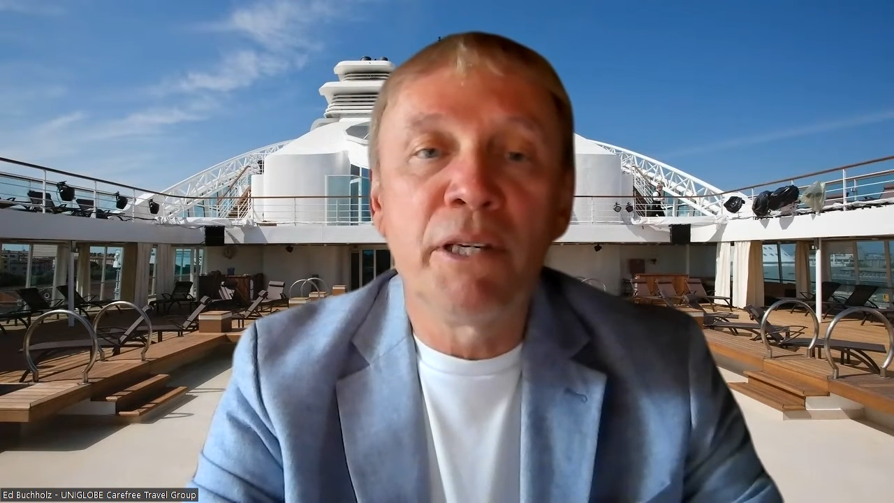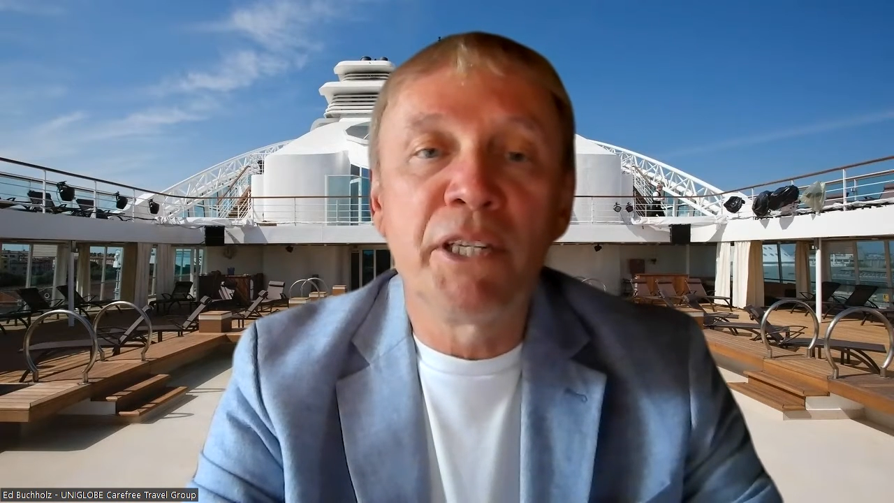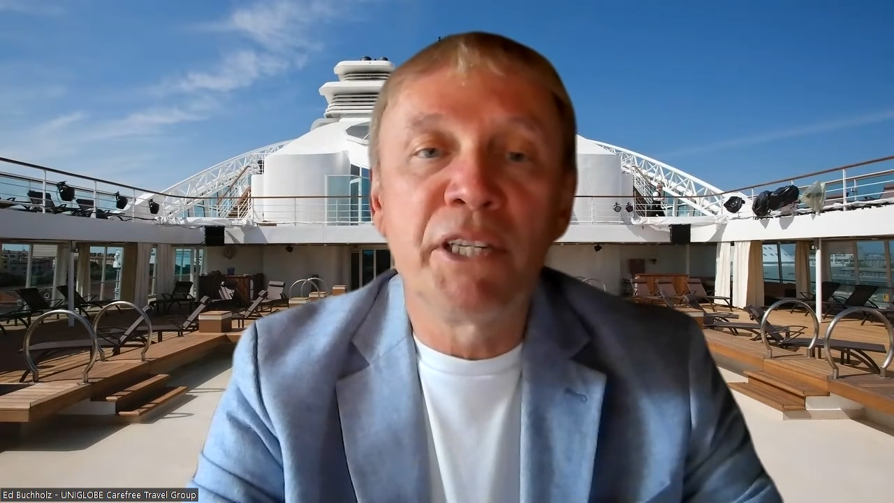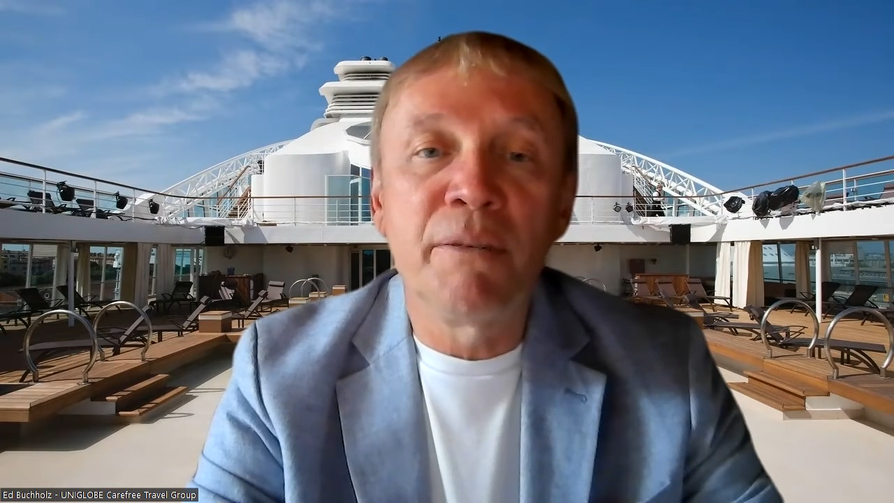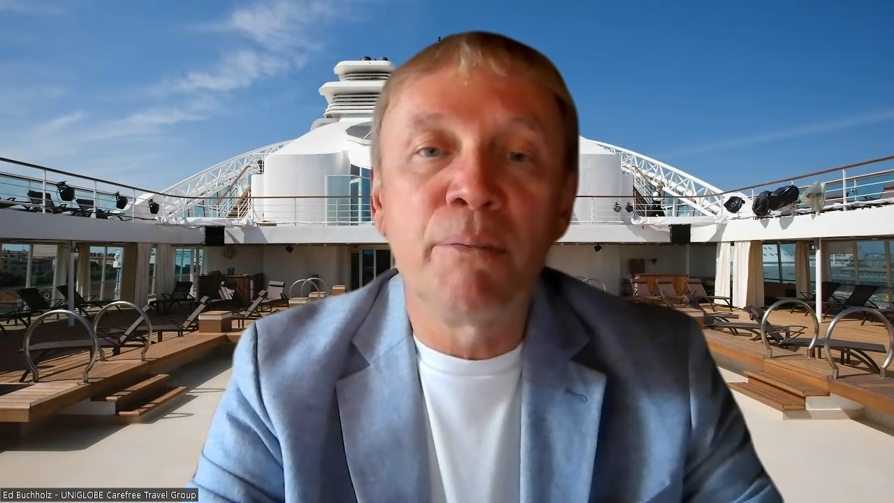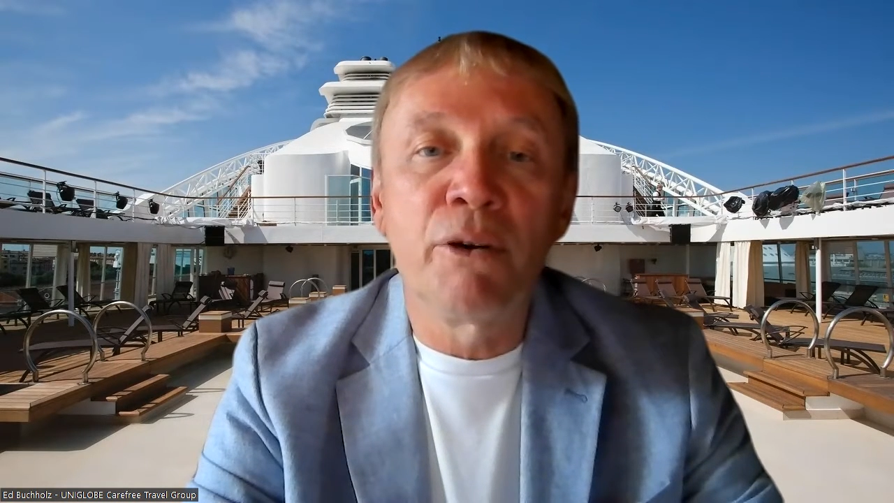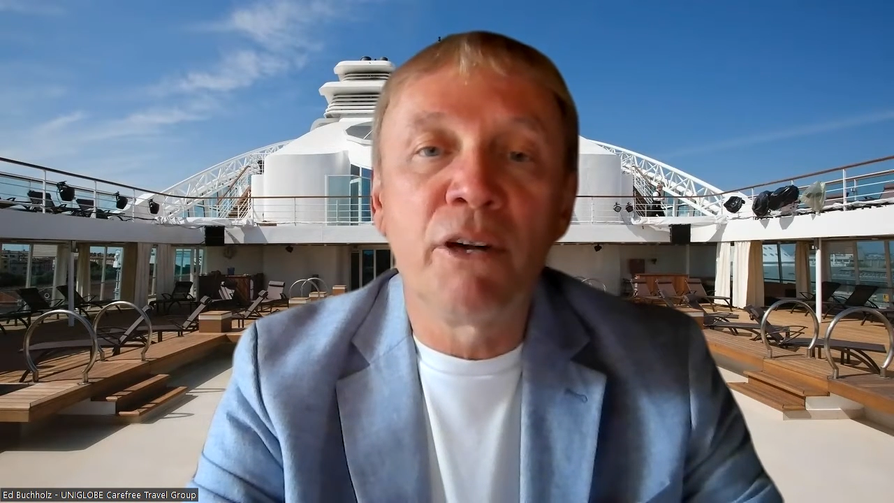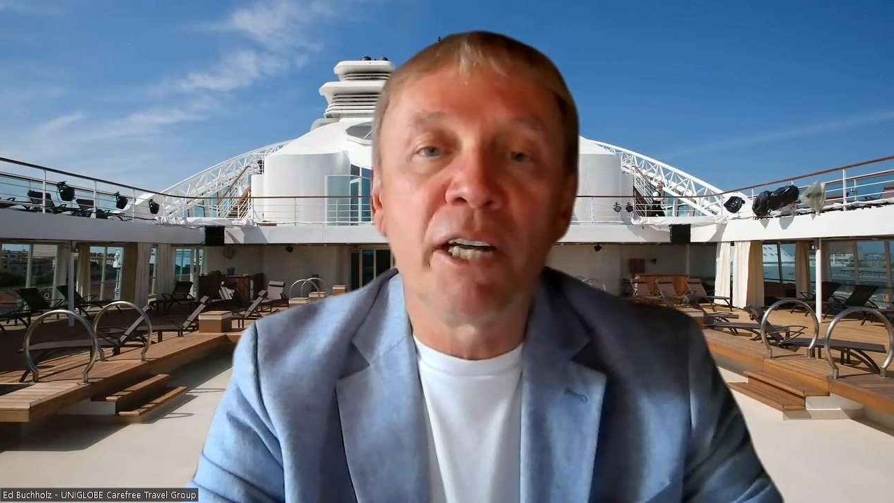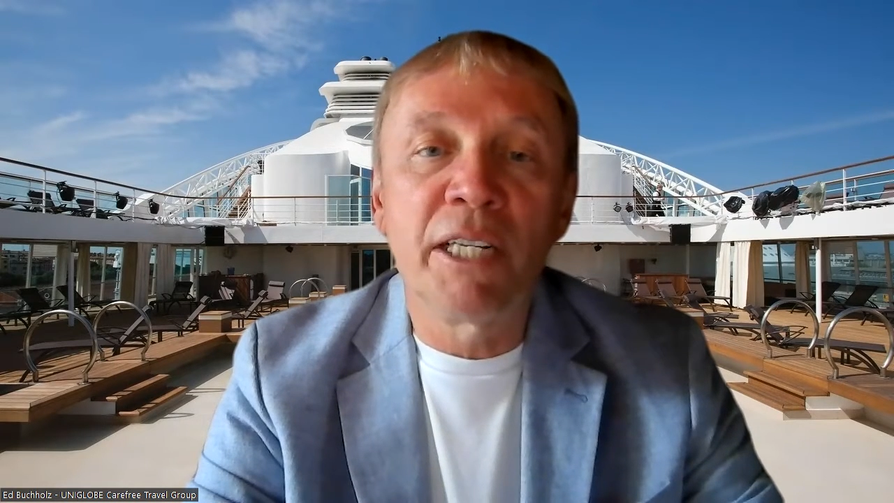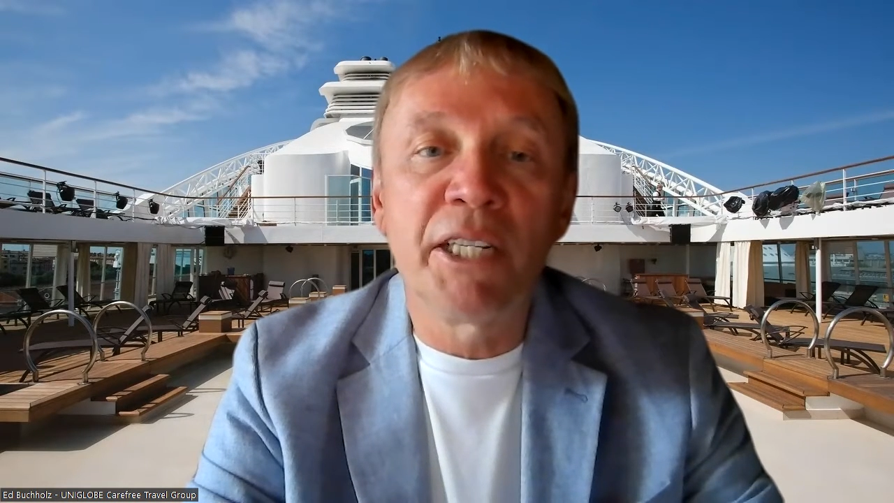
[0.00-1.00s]
Seabourn
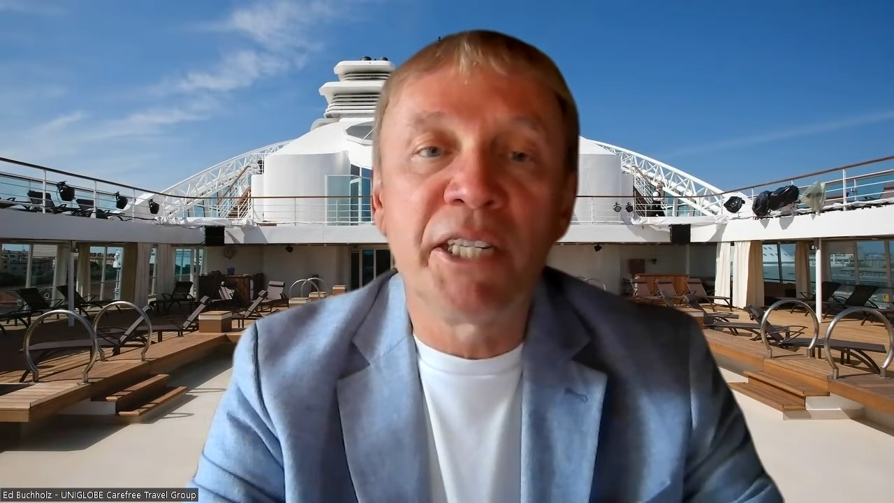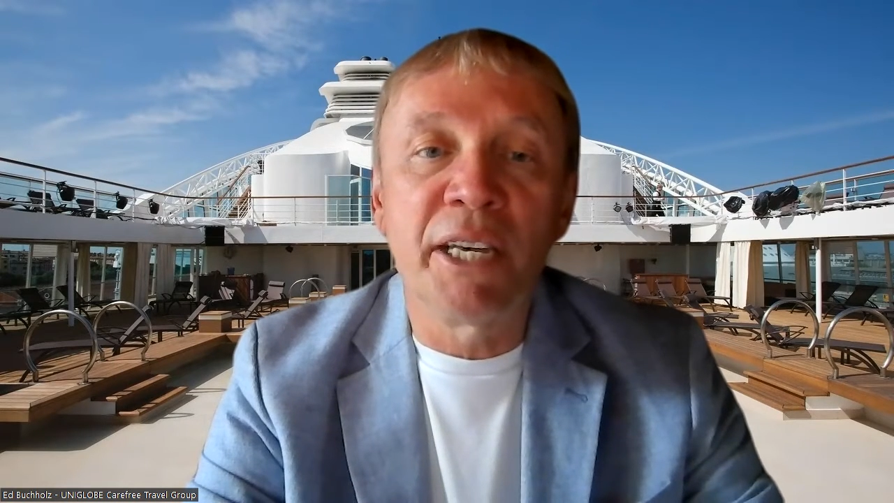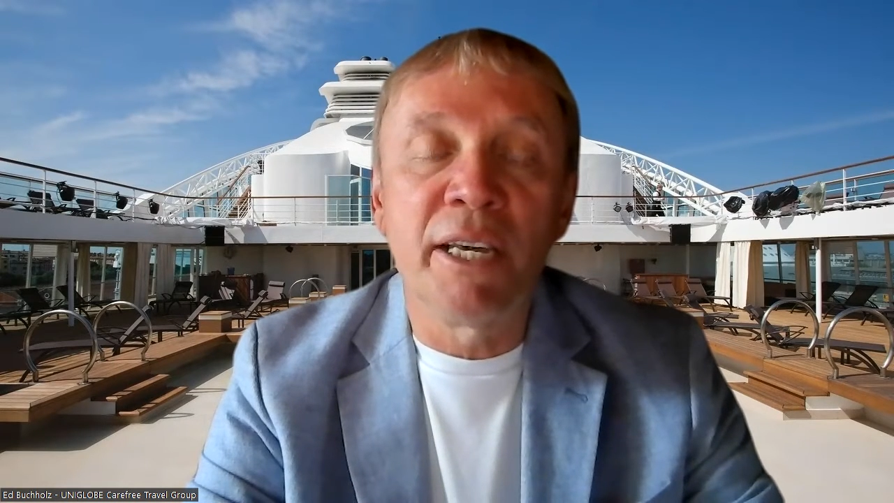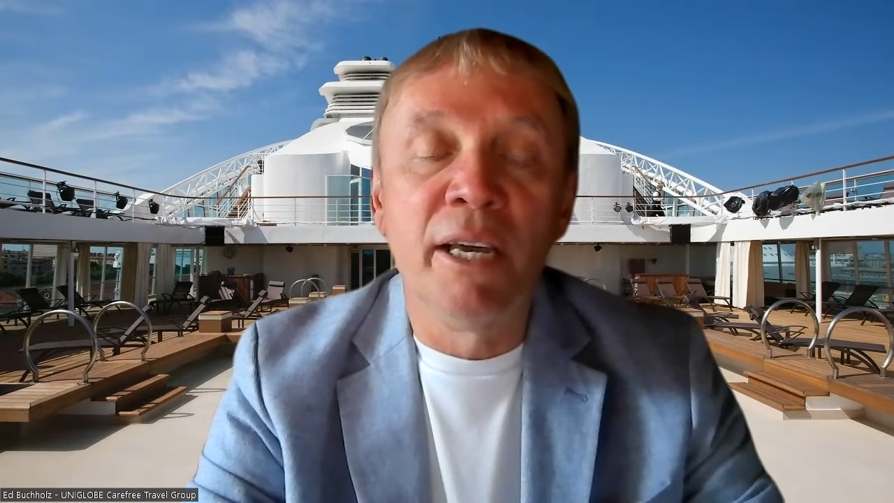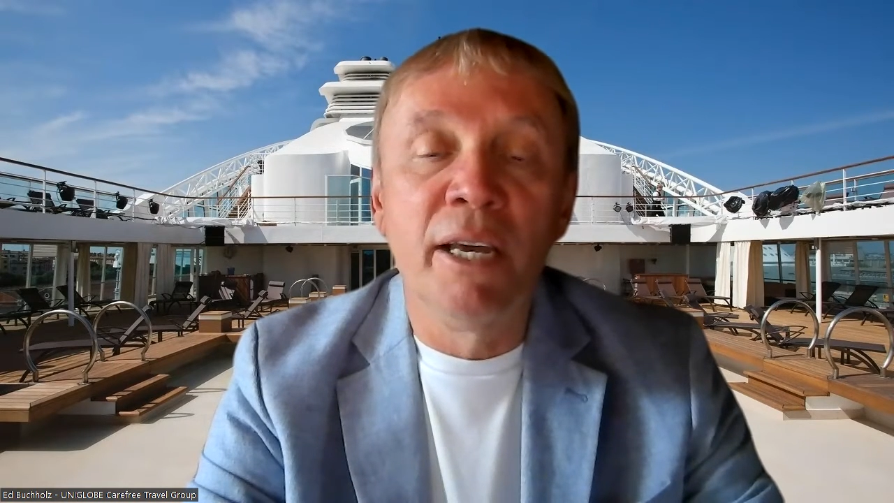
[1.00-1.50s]
Odyssey